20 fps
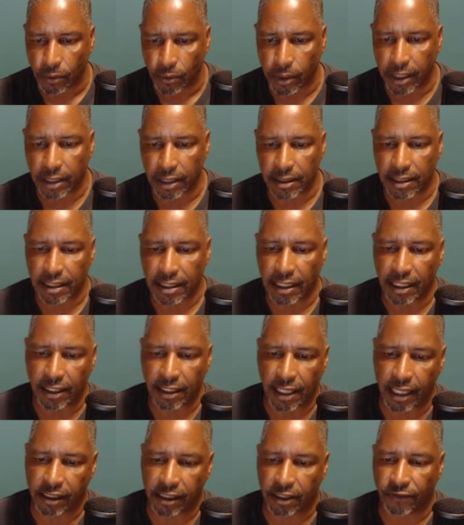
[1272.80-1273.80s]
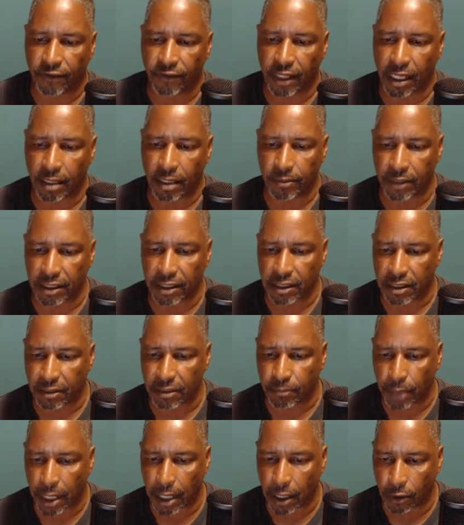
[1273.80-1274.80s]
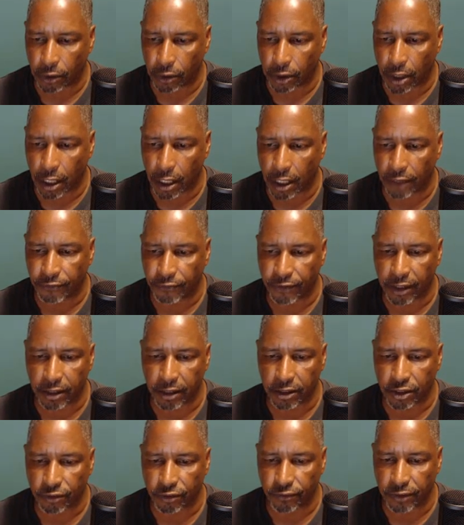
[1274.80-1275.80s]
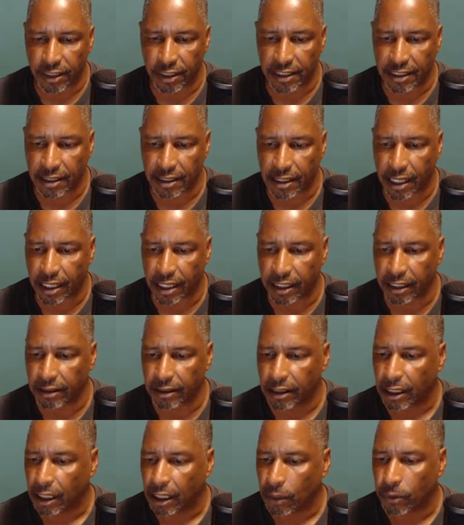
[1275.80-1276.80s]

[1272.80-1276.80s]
We can see that the VM is powered off, and to restart it,